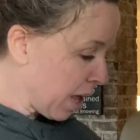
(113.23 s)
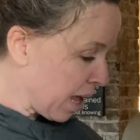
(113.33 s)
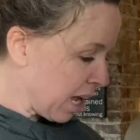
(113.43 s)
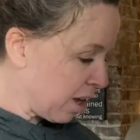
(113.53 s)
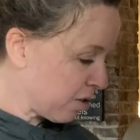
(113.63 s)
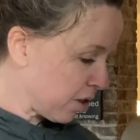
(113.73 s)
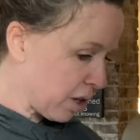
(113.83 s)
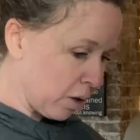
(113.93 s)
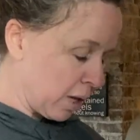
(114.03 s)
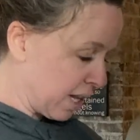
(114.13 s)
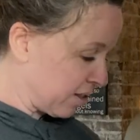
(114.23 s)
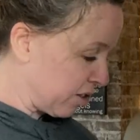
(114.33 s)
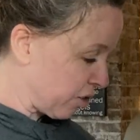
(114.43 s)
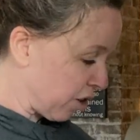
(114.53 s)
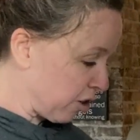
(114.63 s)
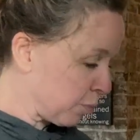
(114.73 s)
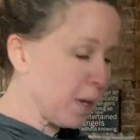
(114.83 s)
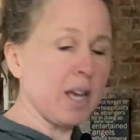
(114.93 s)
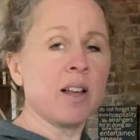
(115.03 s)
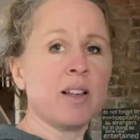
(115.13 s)
as the starters
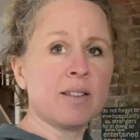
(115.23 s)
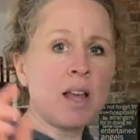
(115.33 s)
because